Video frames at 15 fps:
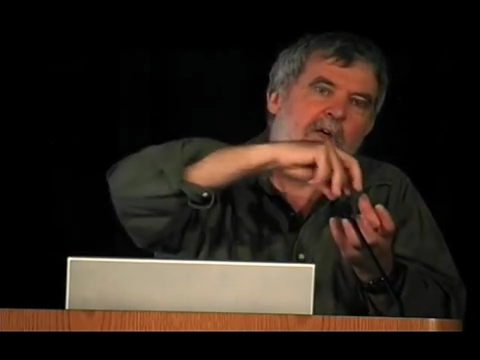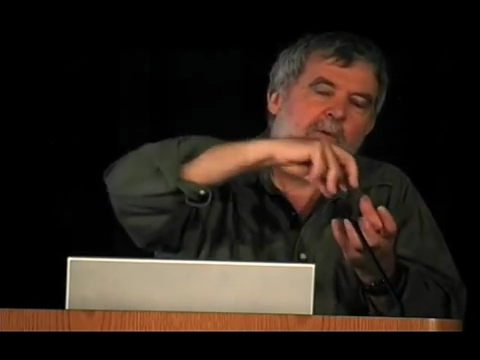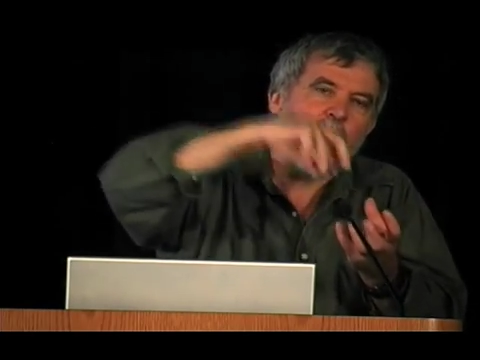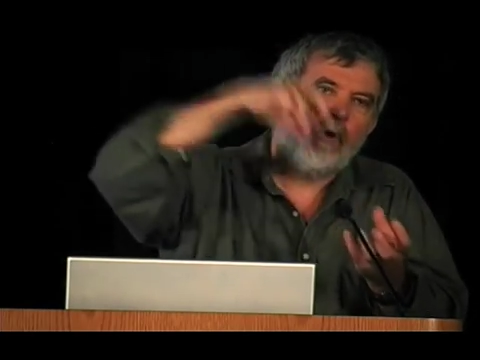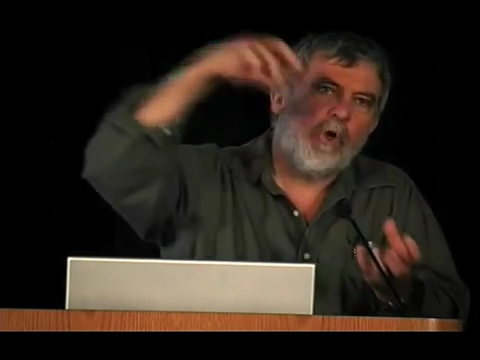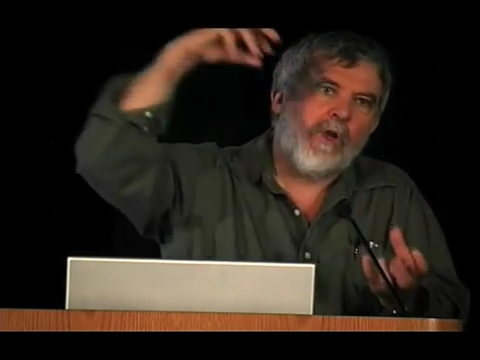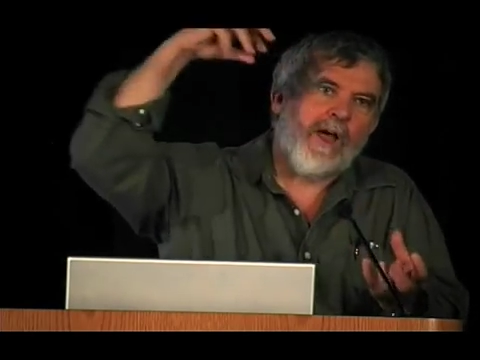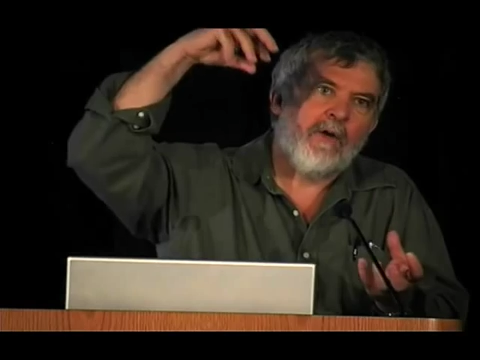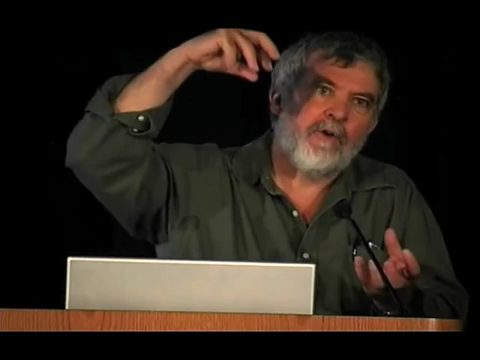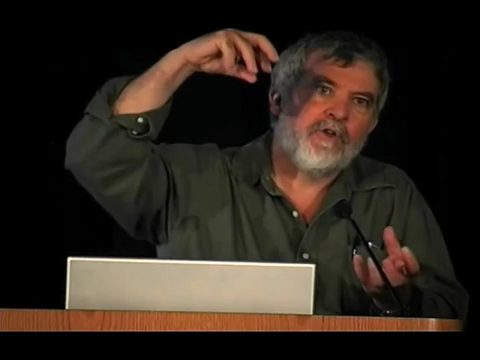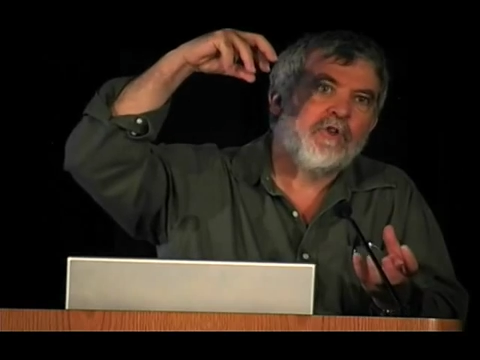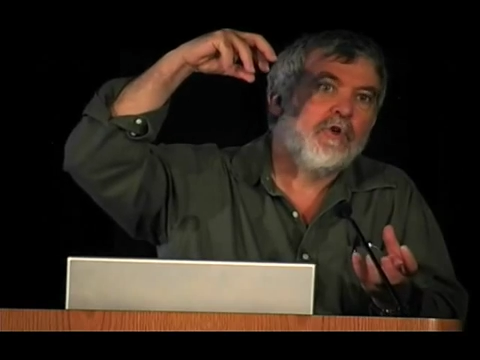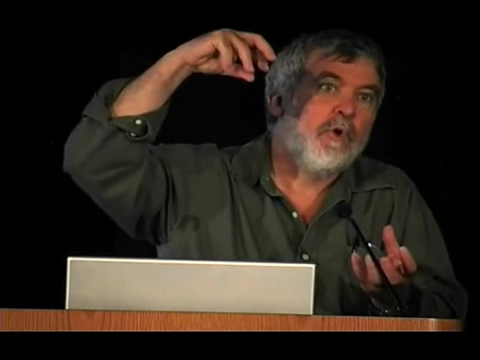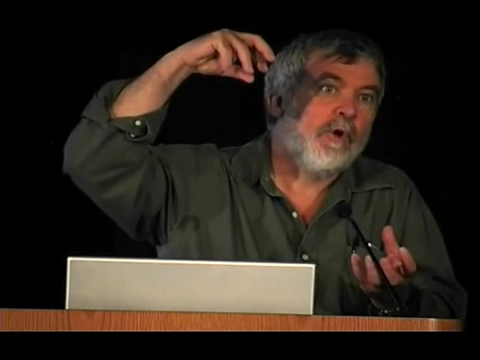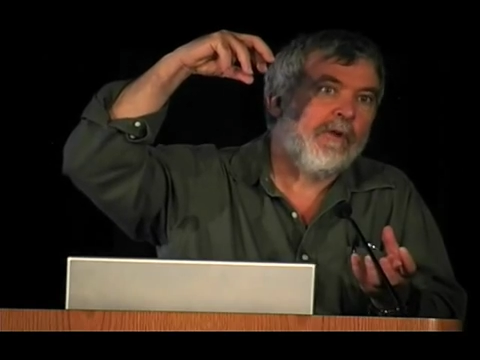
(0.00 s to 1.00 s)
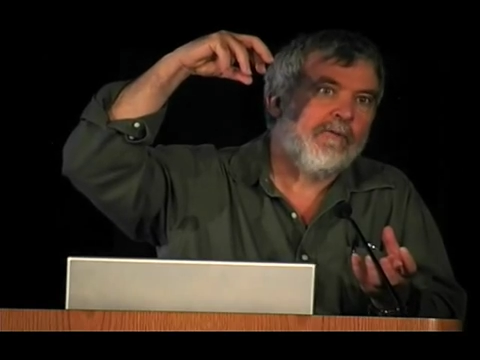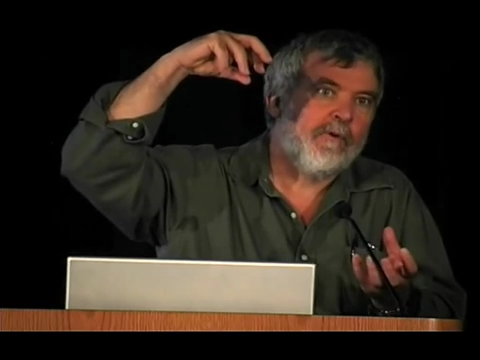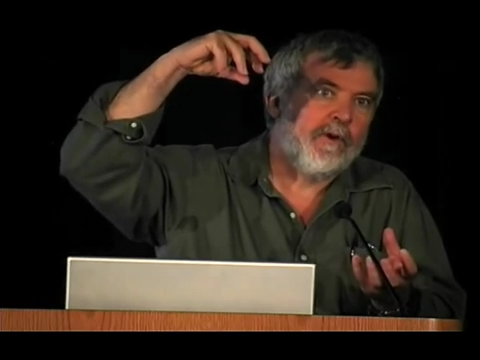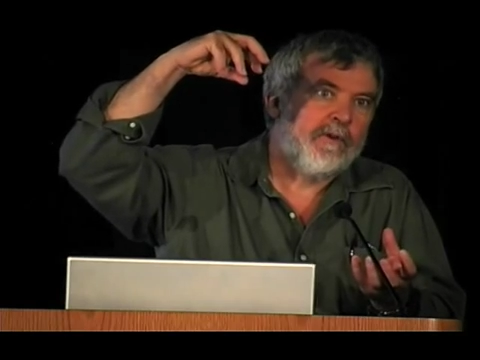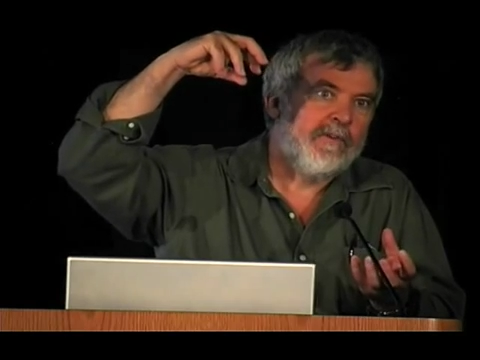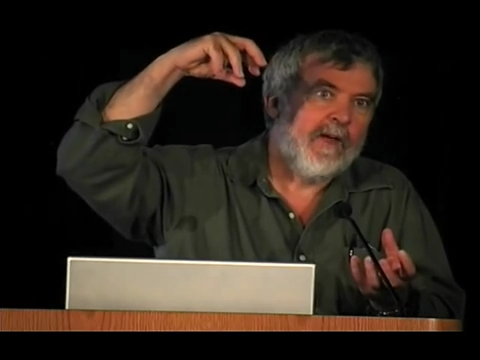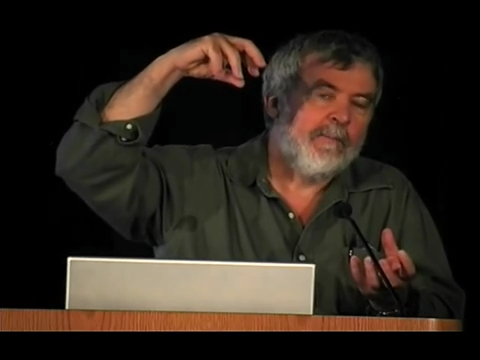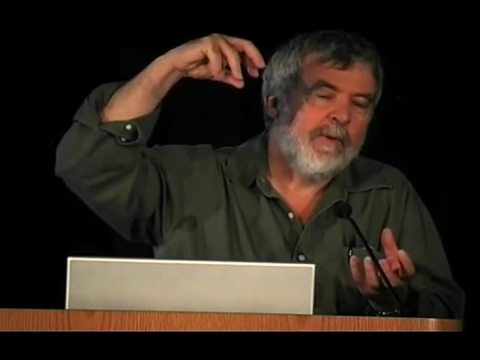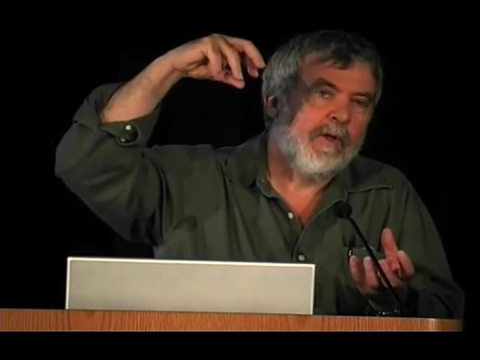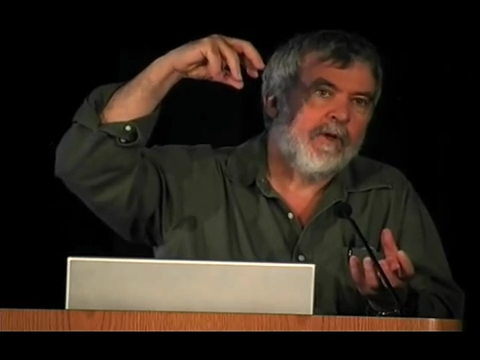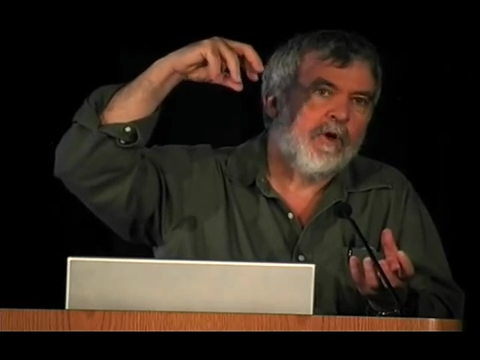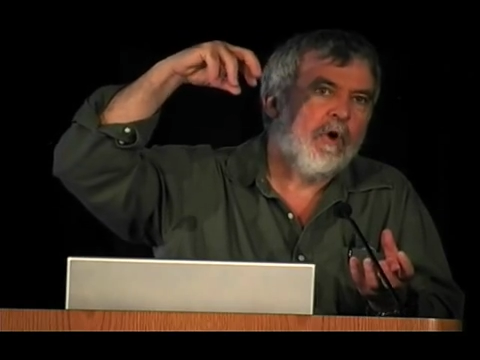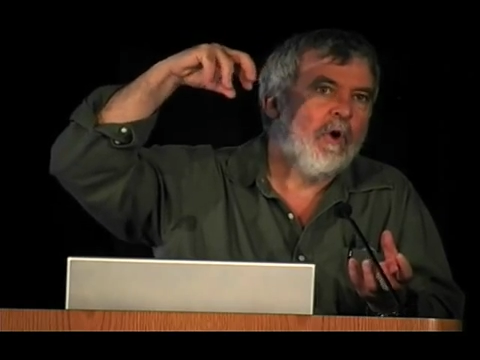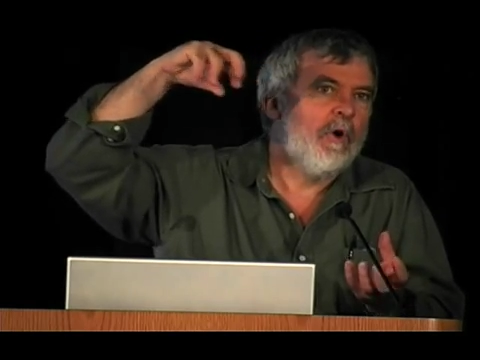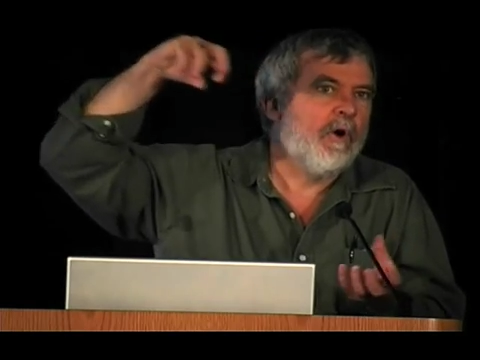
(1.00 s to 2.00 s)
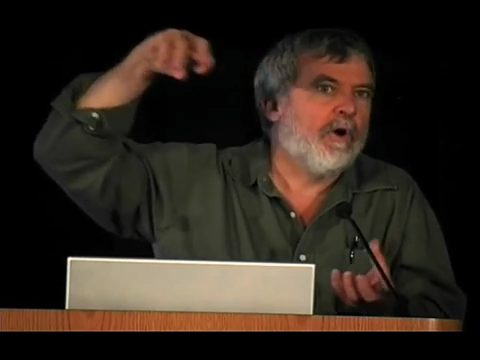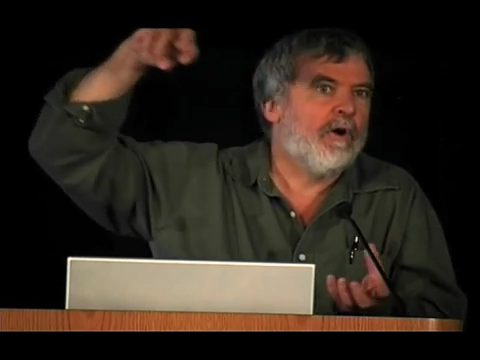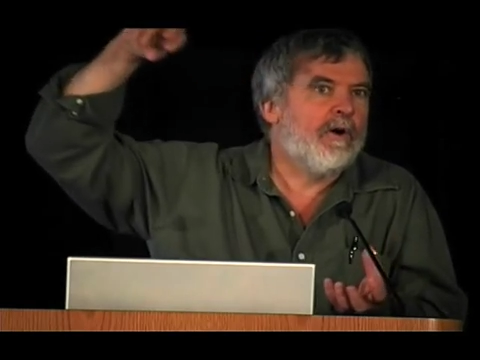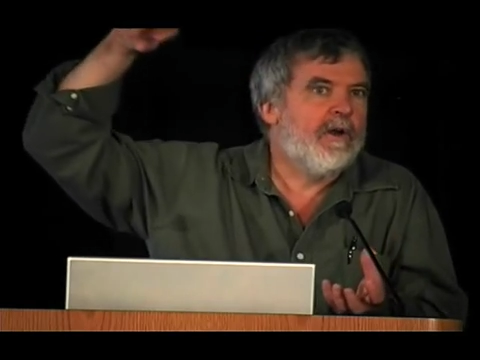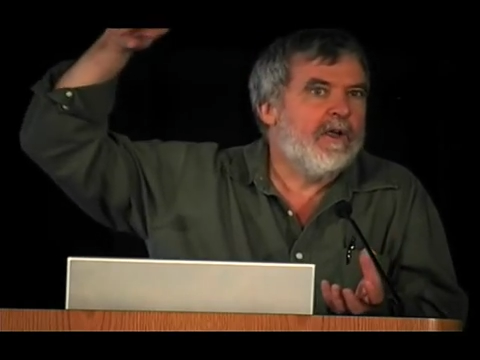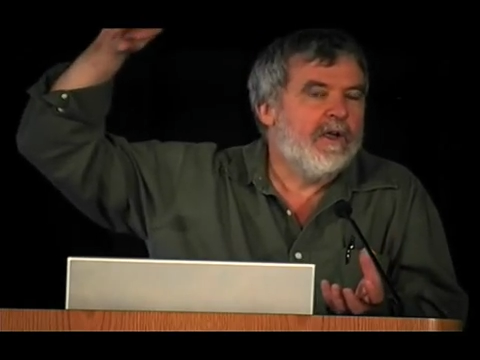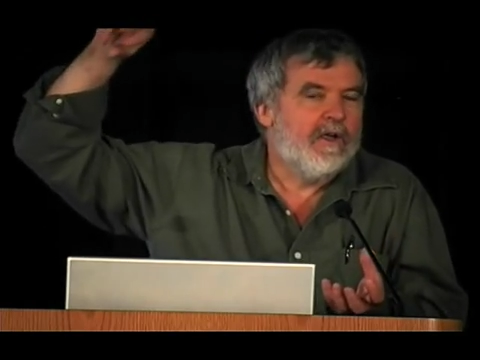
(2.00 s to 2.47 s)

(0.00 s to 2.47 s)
pull out a tool, for example, a core